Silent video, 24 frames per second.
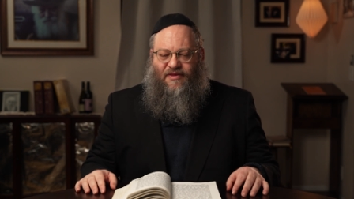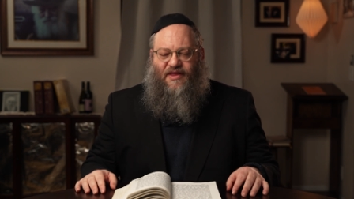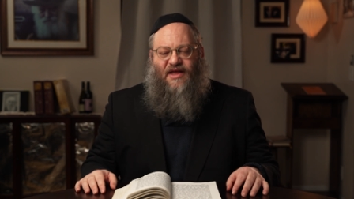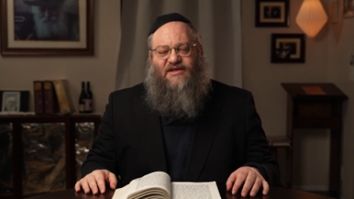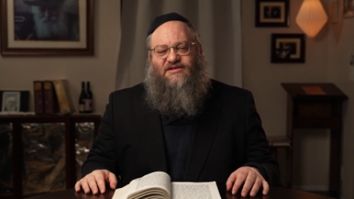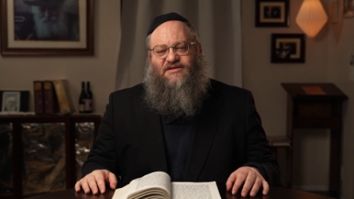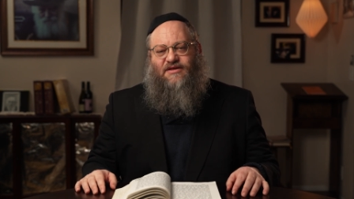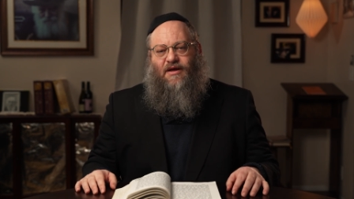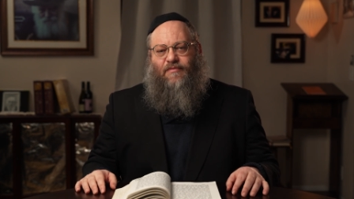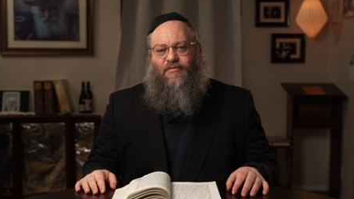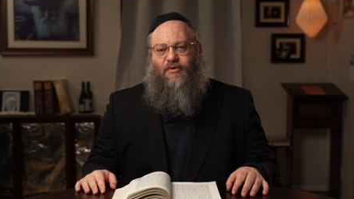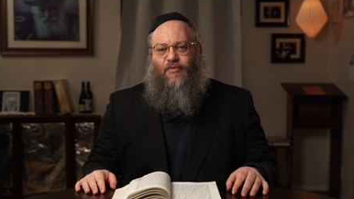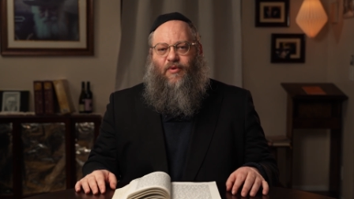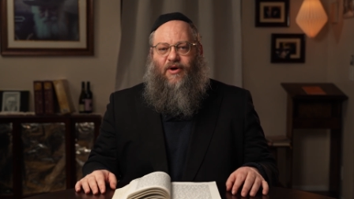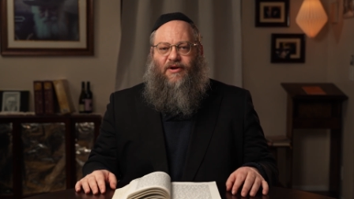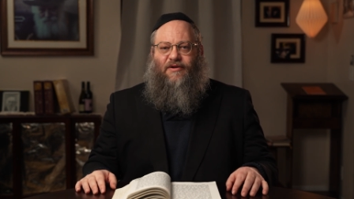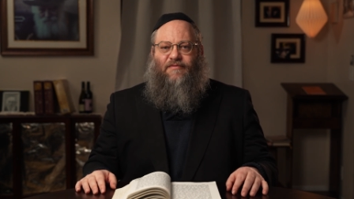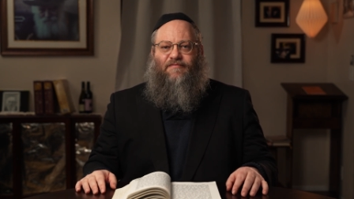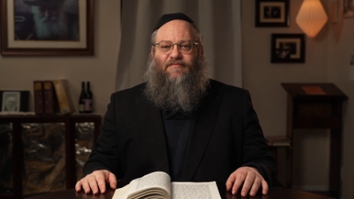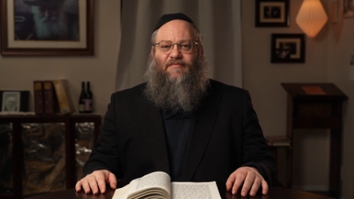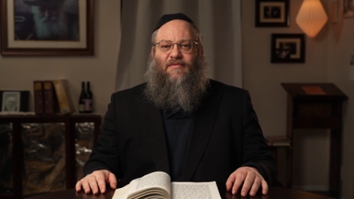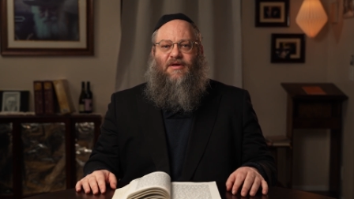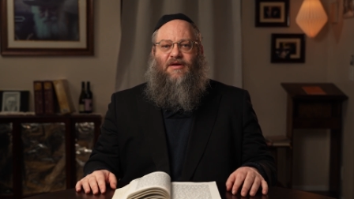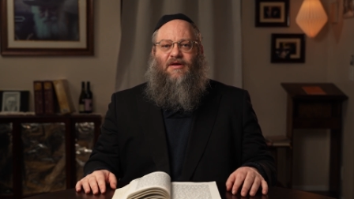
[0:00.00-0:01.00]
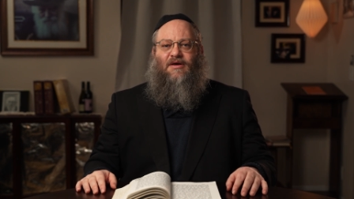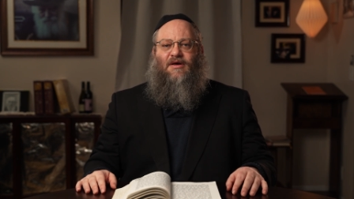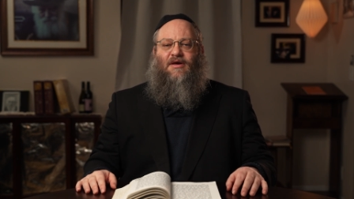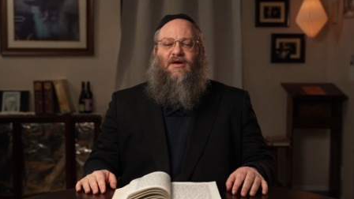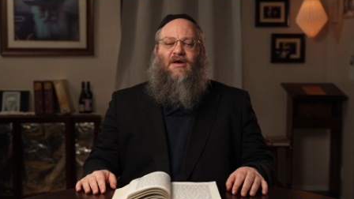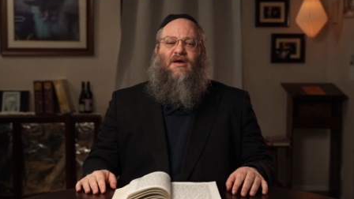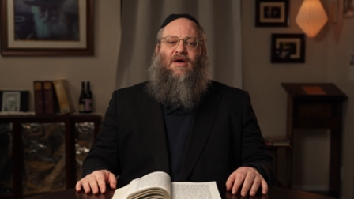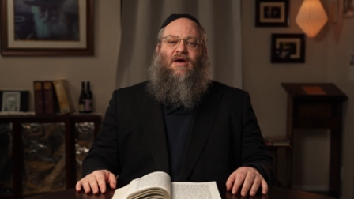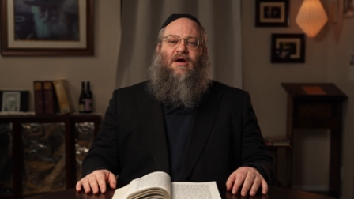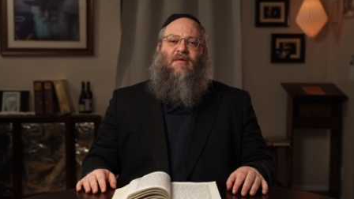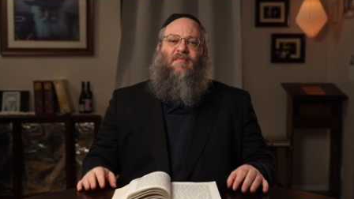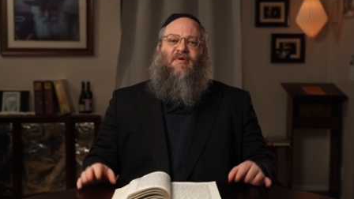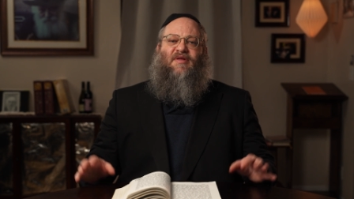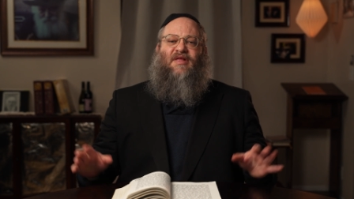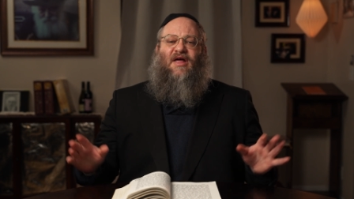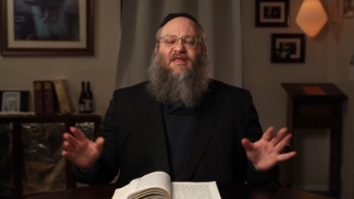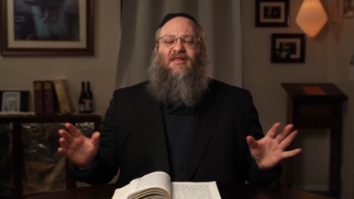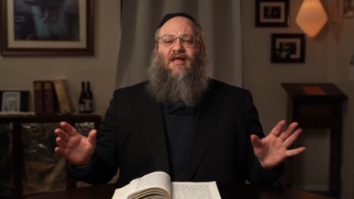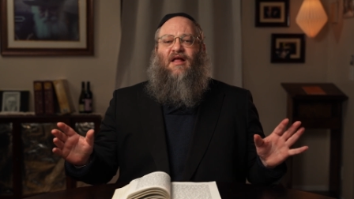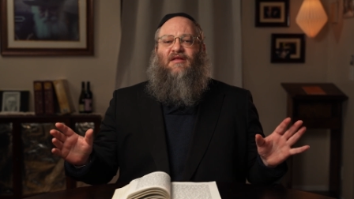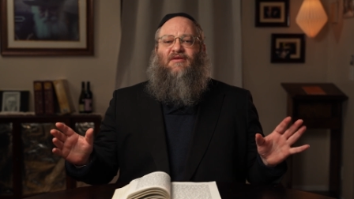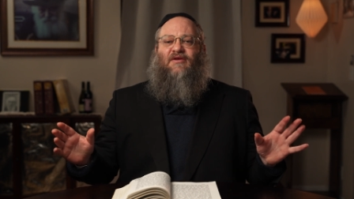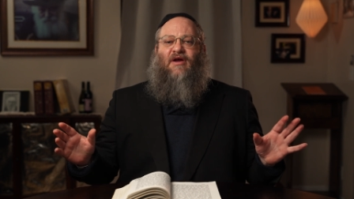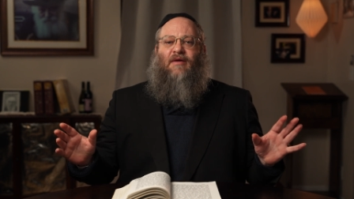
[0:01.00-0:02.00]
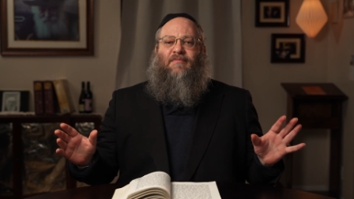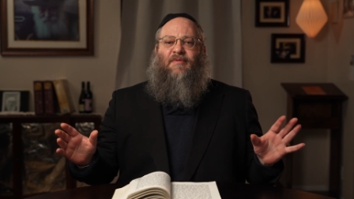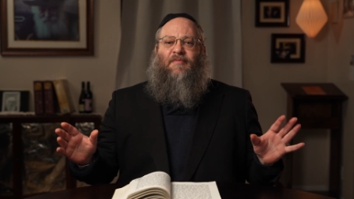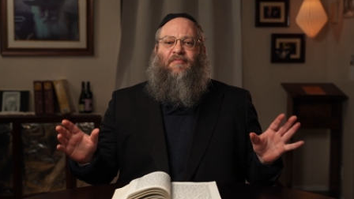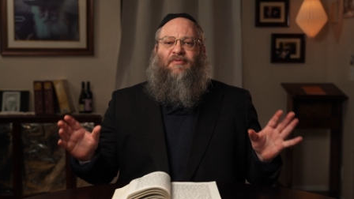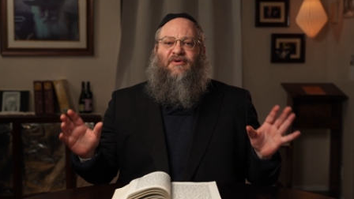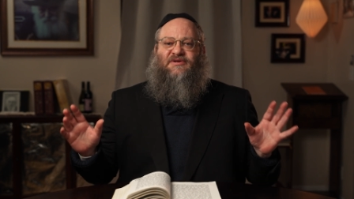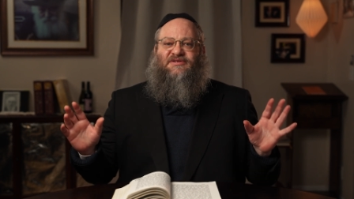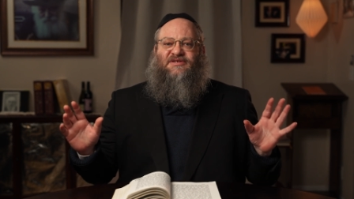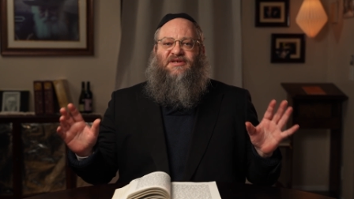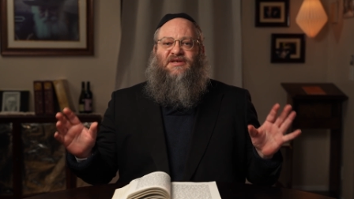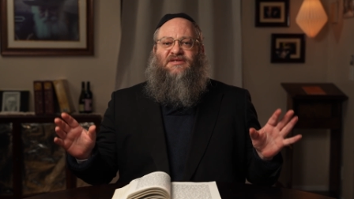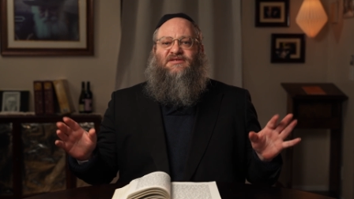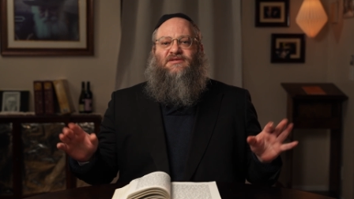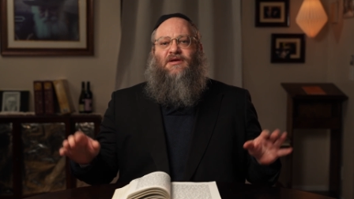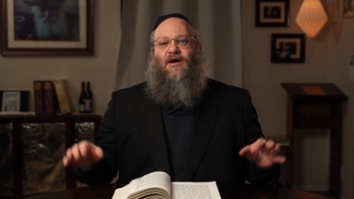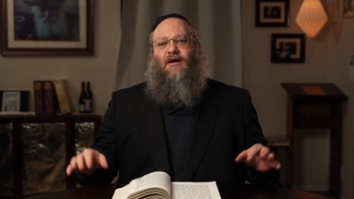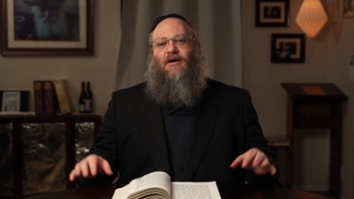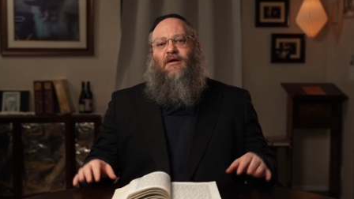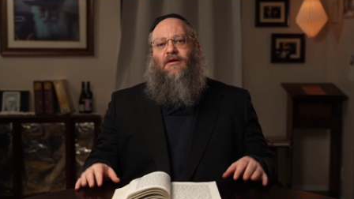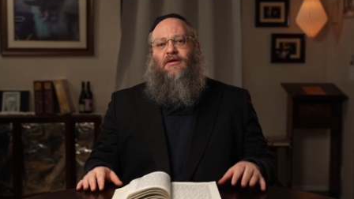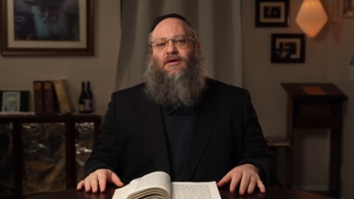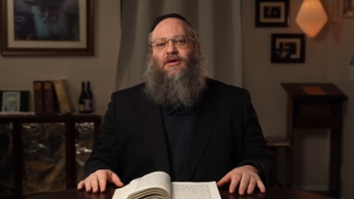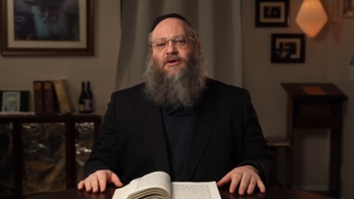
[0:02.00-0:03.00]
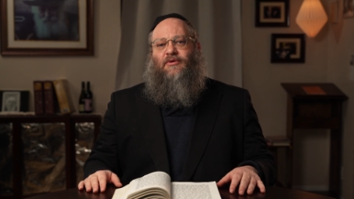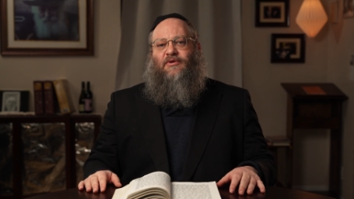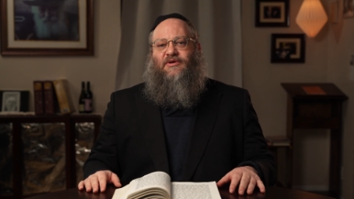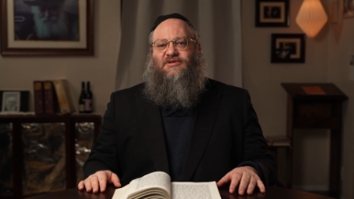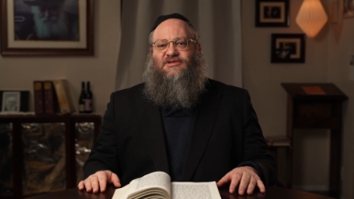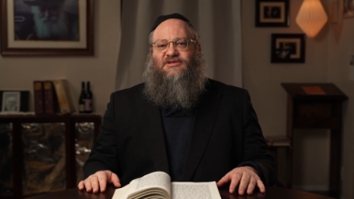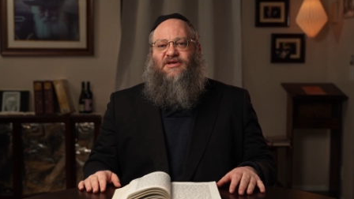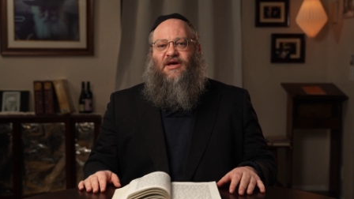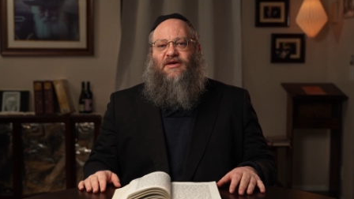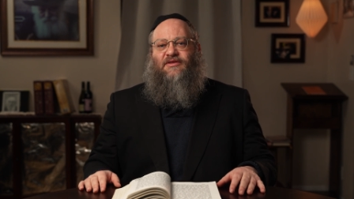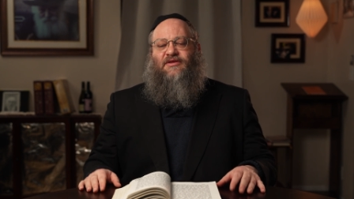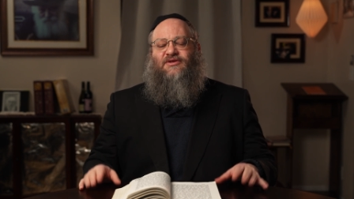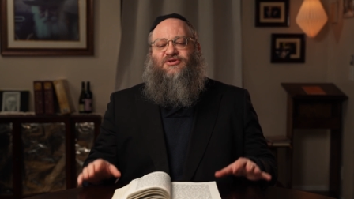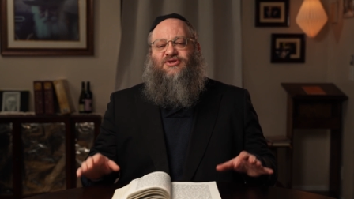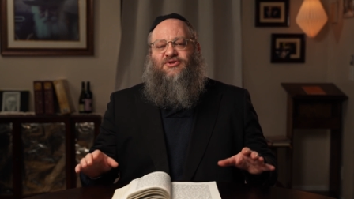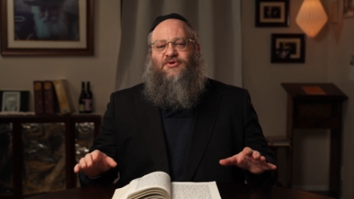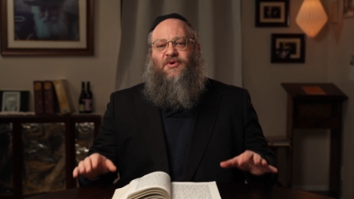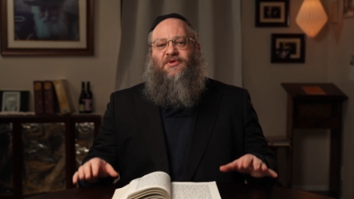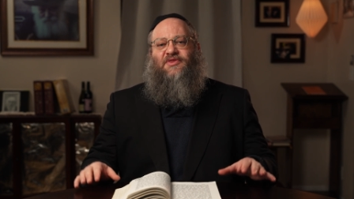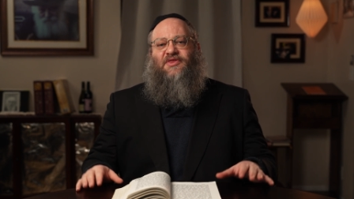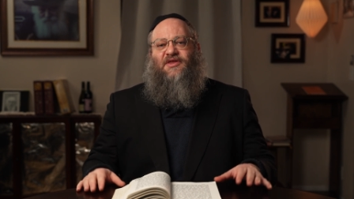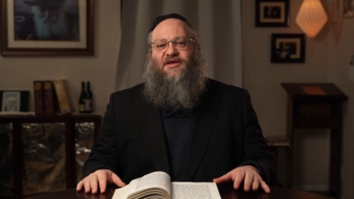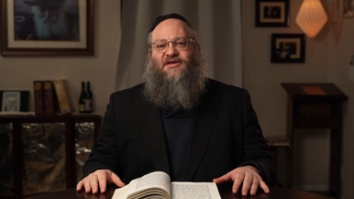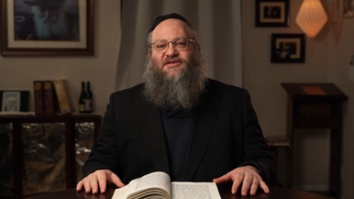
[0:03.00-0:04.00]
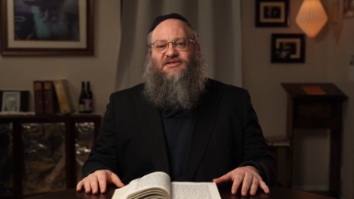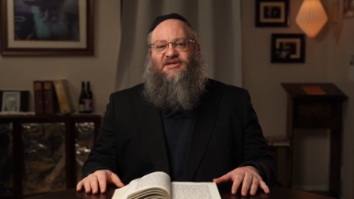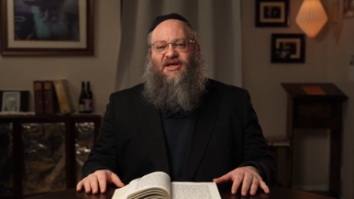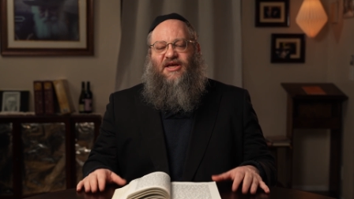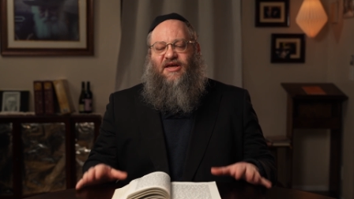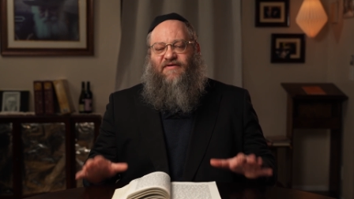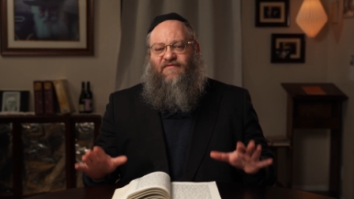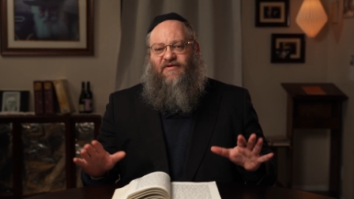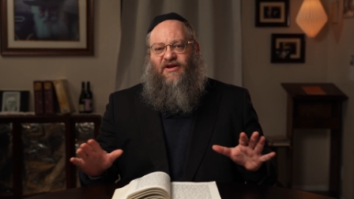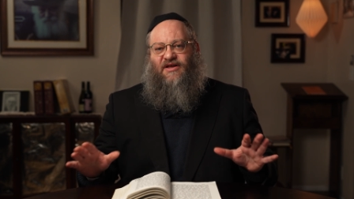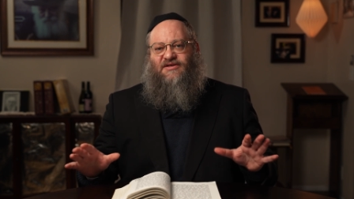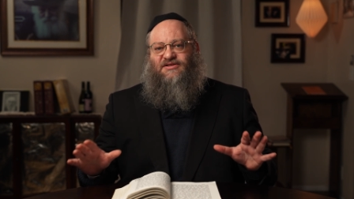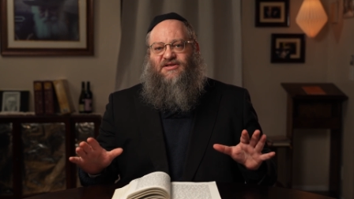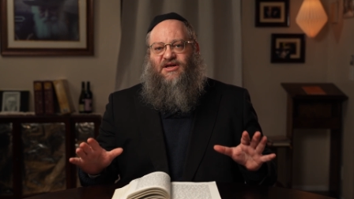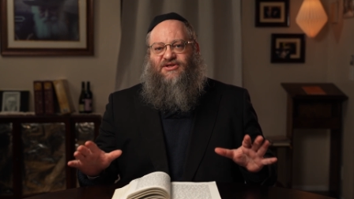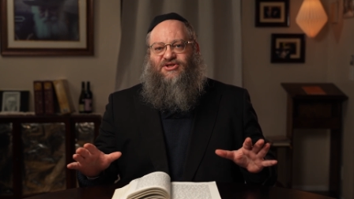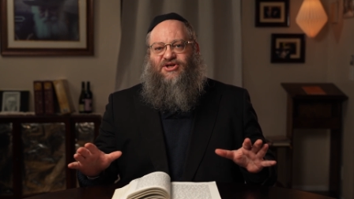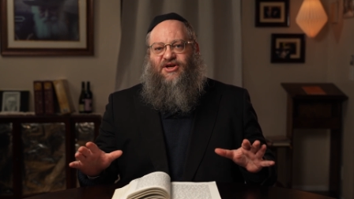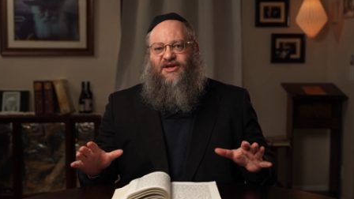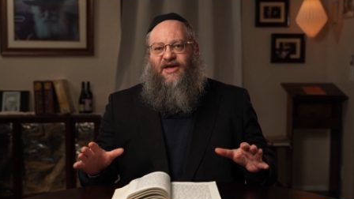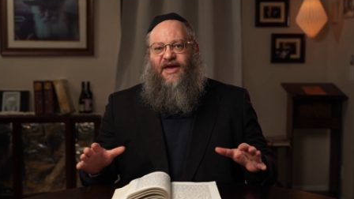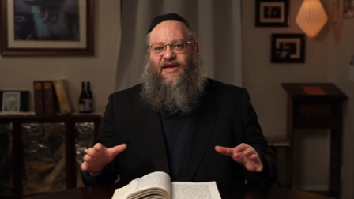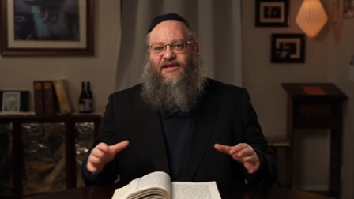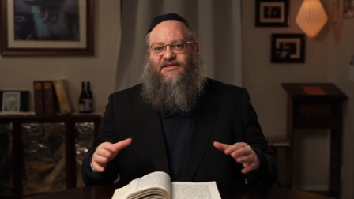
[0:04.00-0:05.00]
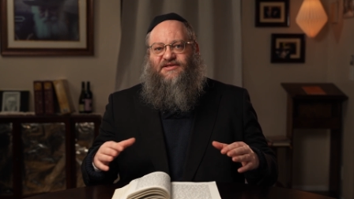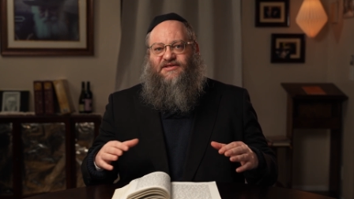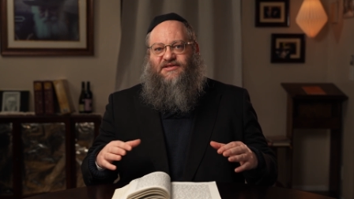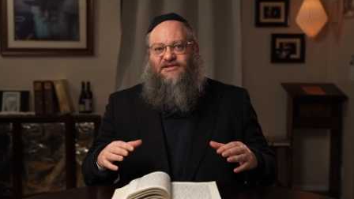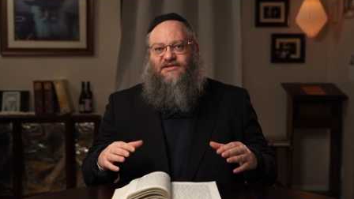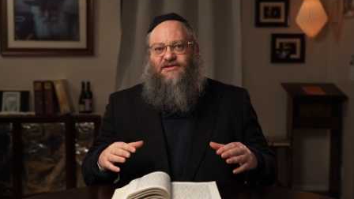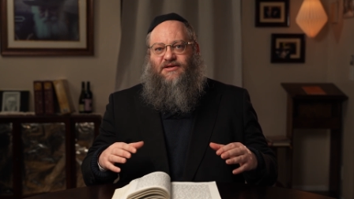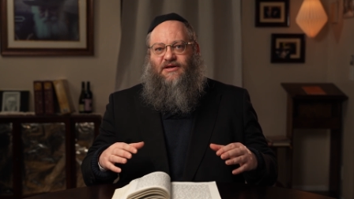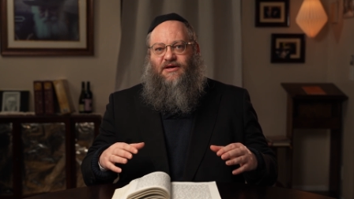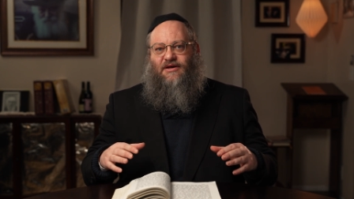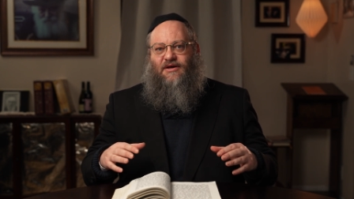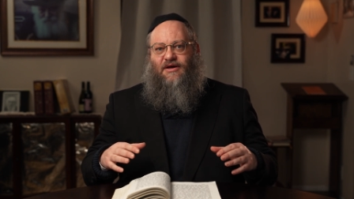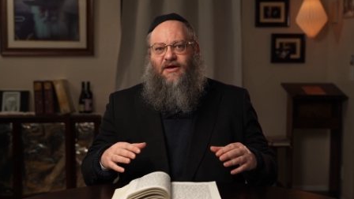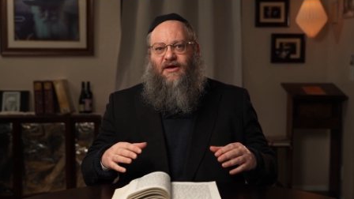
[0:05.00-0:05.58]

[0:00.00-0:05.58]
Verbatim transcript: That's number one. But then the Alter Rebbe proceeds to argue and say the truth is, even in such a case,